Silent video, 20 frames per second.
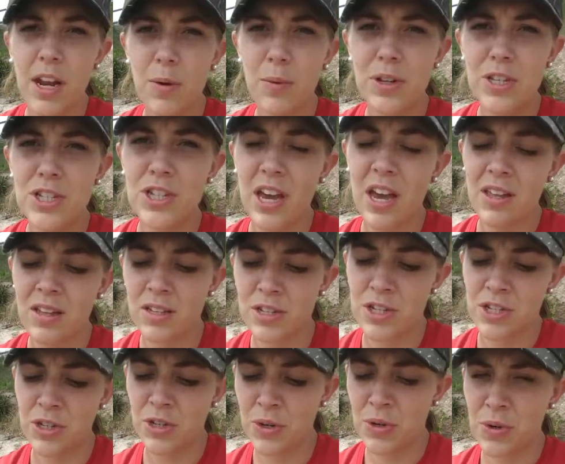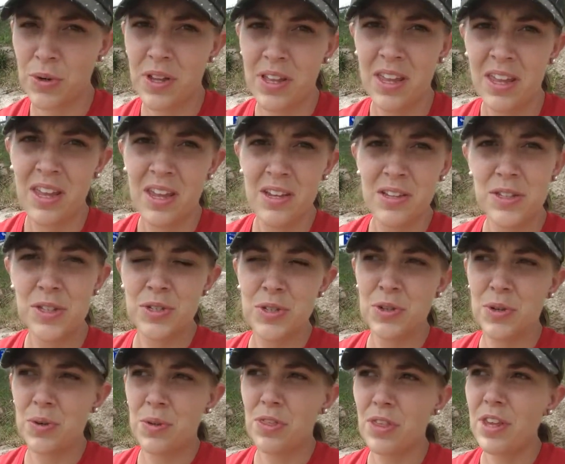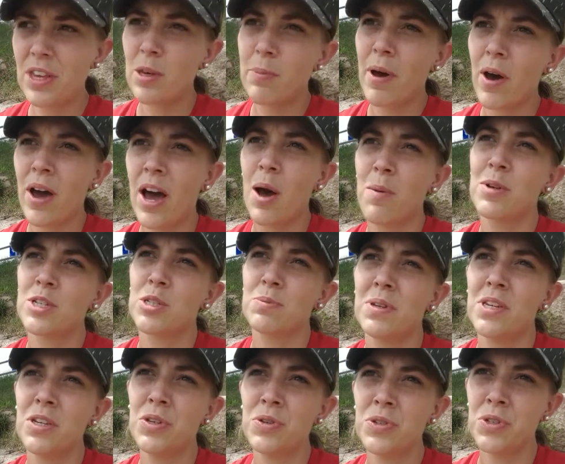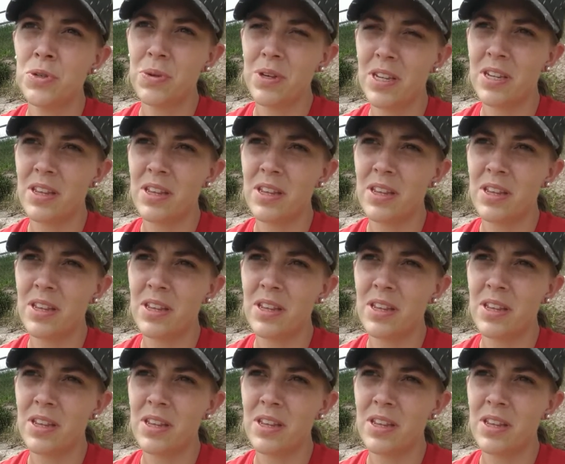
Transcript: but I would challenge you to think about how much meat you do